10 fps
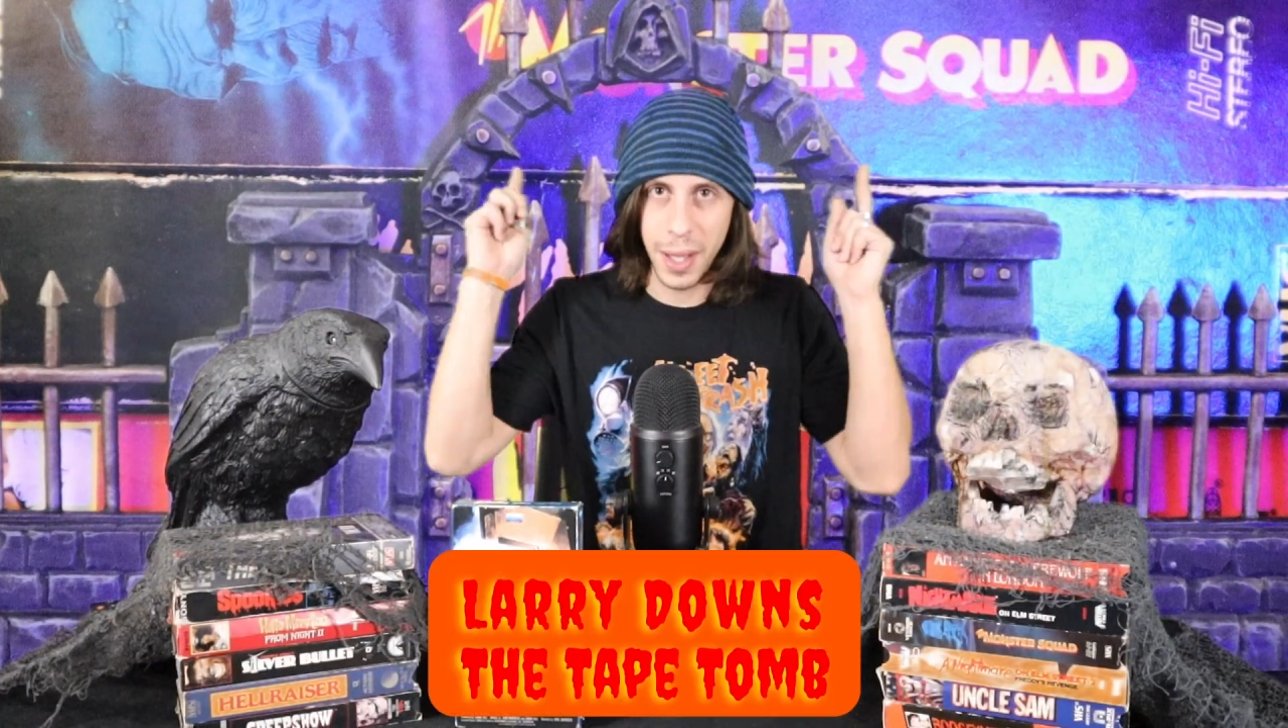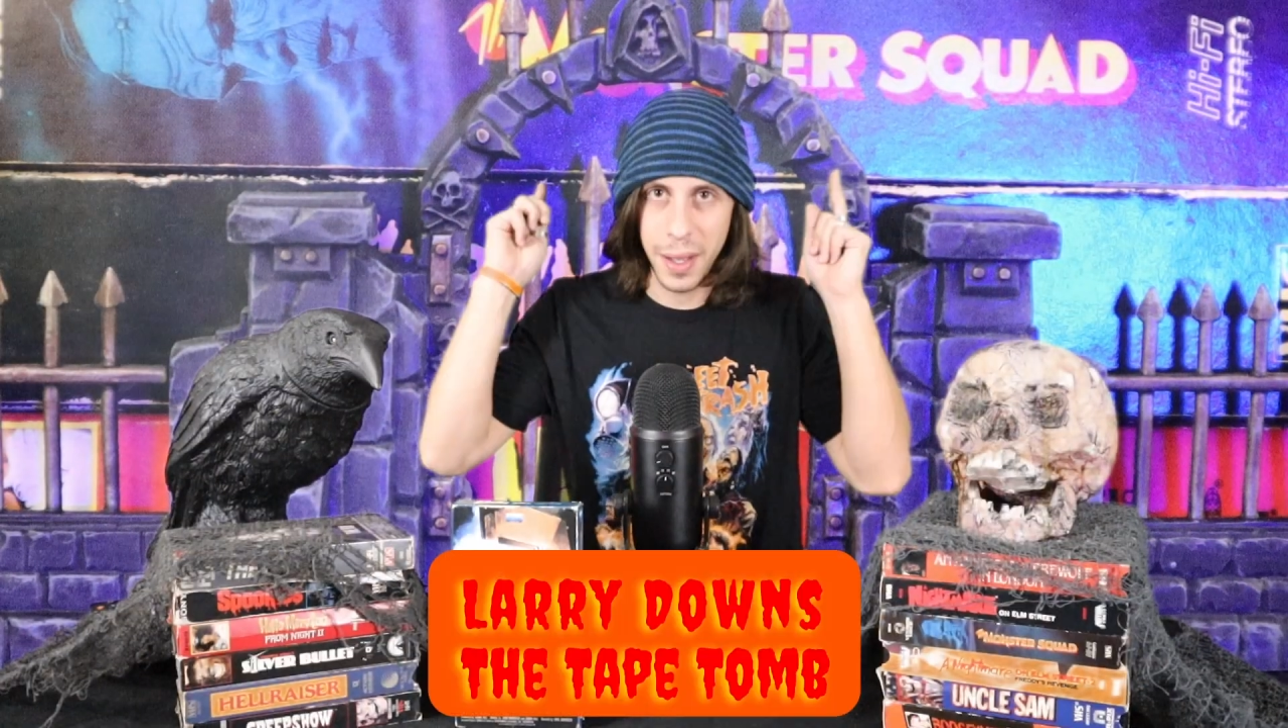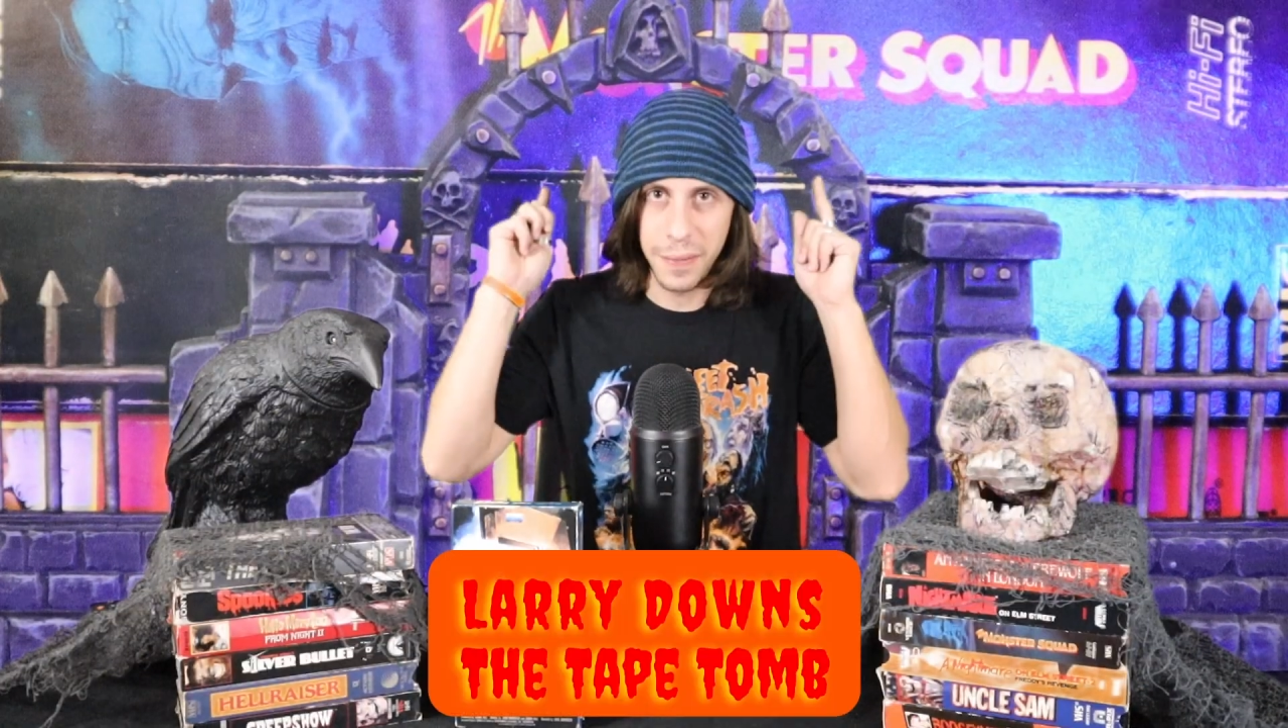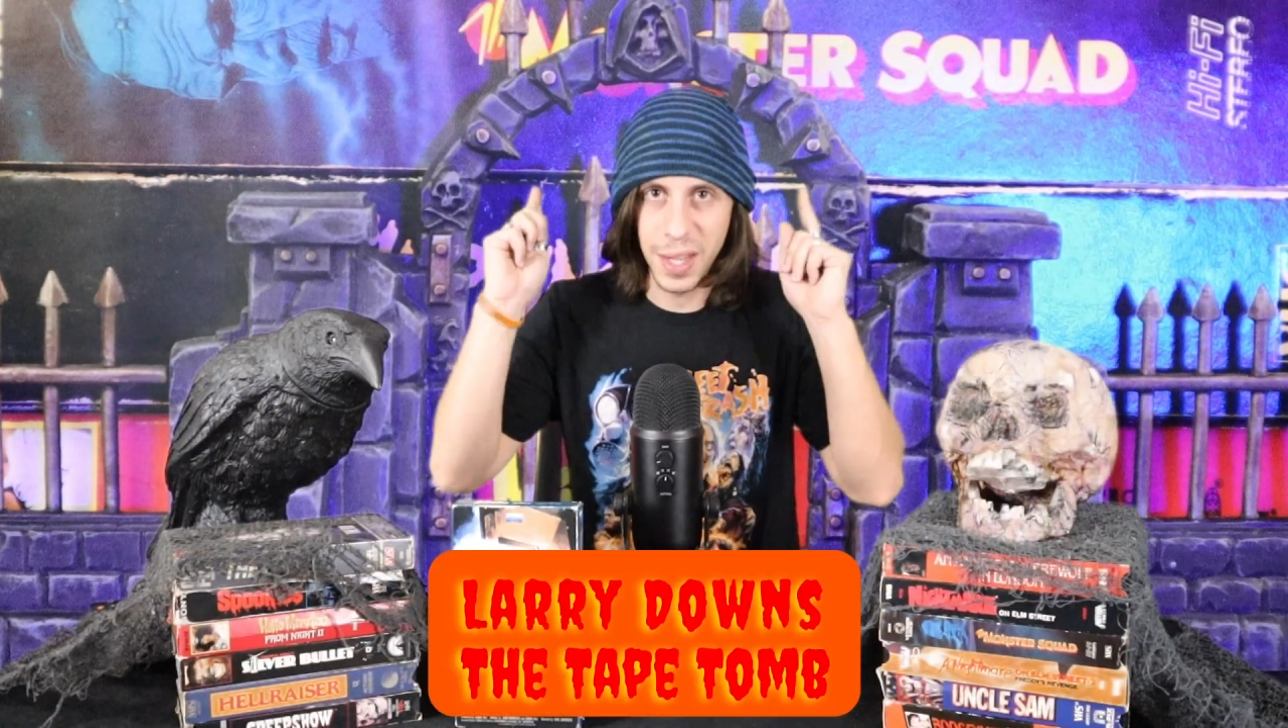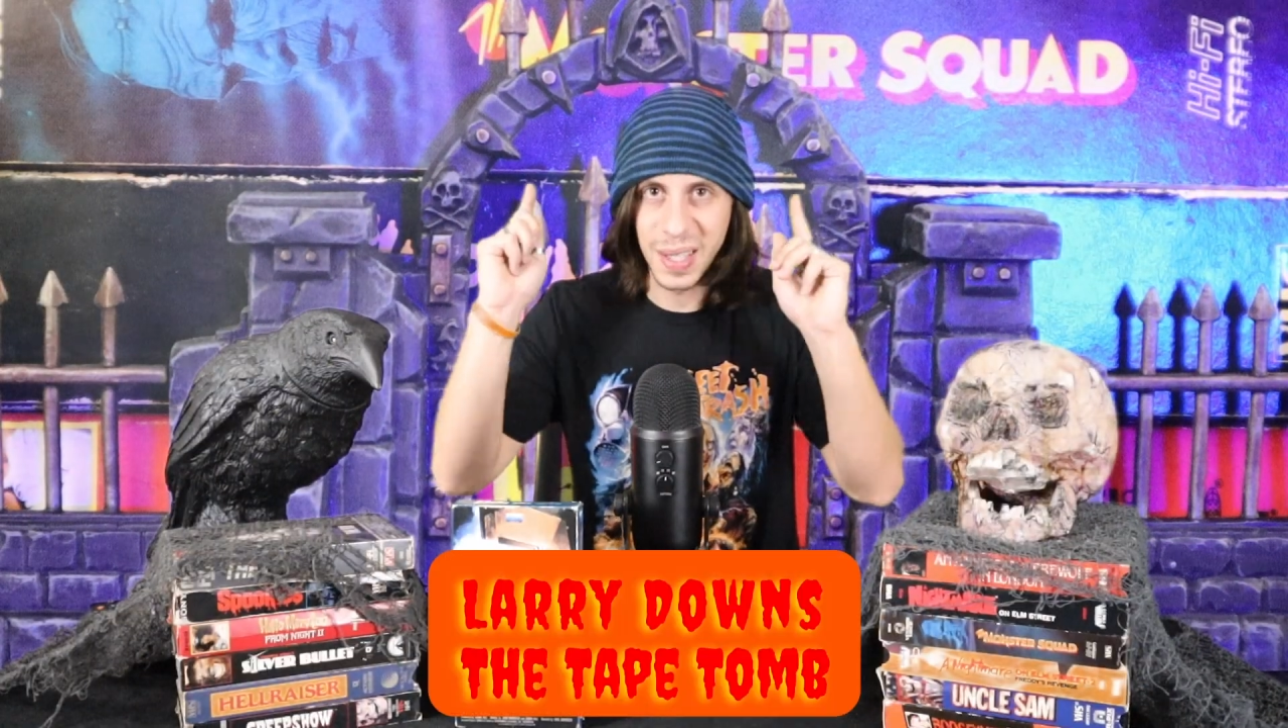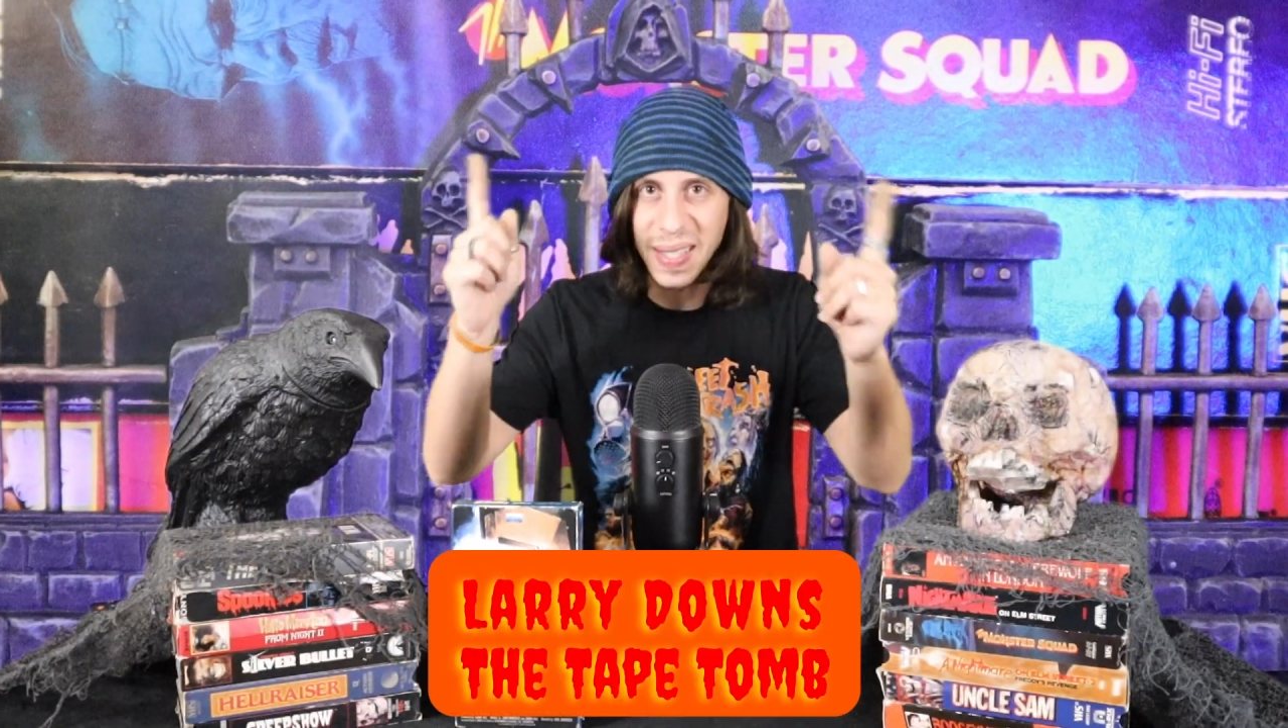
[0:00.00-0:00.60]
of The